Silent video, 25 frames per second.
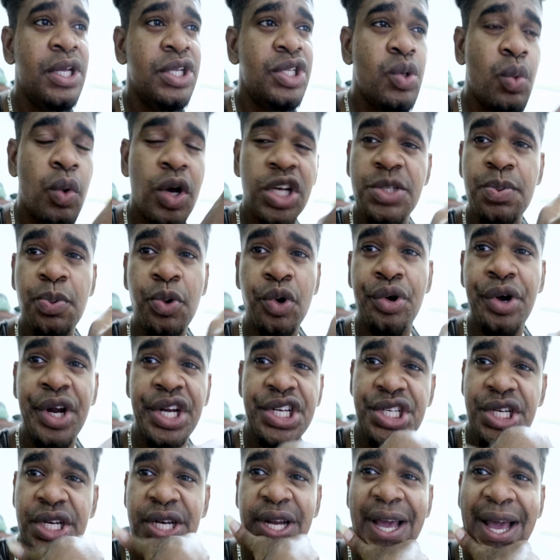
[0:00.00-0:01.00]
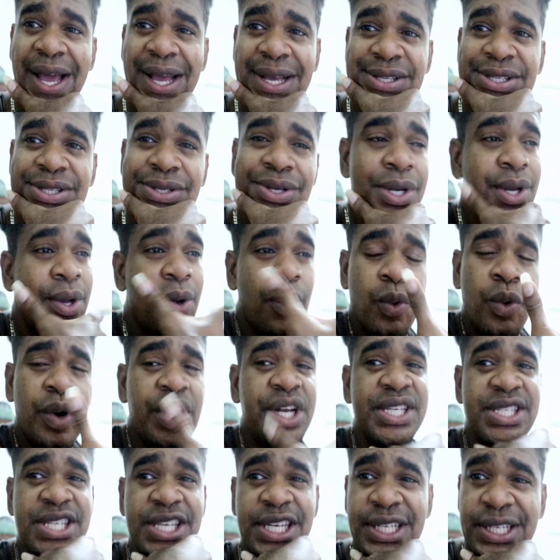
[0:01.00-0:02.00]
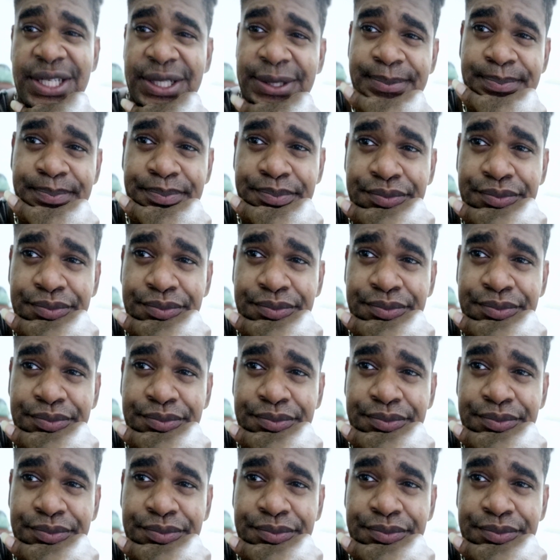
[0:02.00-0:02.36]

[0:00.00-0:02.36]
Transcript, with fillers: towards progression, guys? What is it?